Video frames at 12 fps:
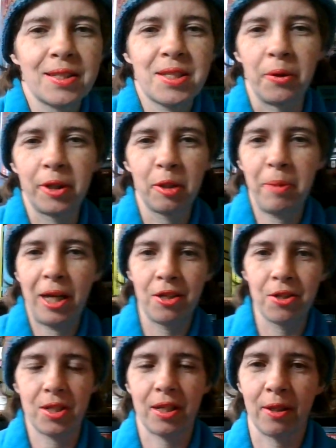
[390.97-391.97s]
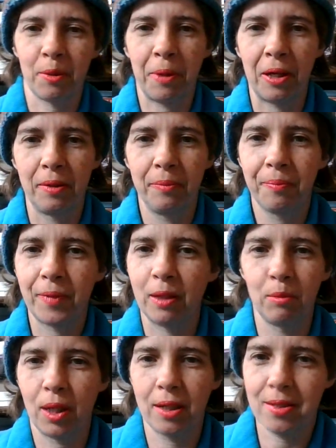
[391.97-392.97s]
sewing the pages together part.
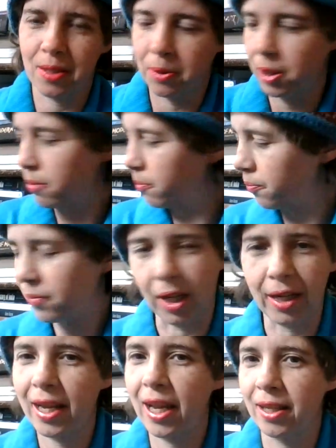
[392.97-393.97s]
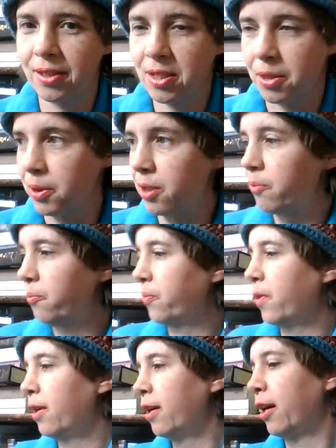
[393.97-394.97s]
I'm not a sewer. Not a hand sewer.
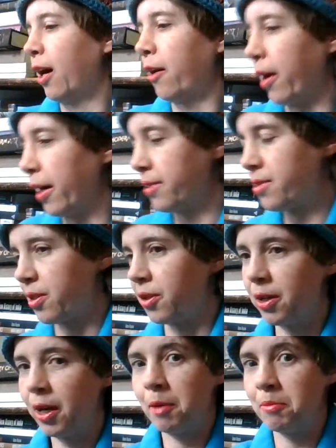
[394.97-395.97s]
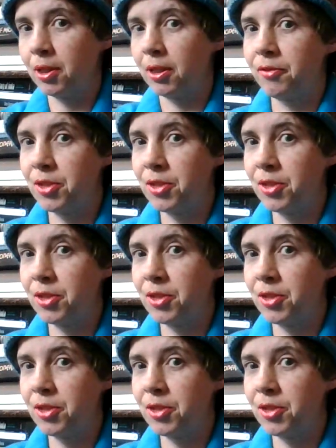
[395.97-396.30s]
Alright, so I'm going to leave the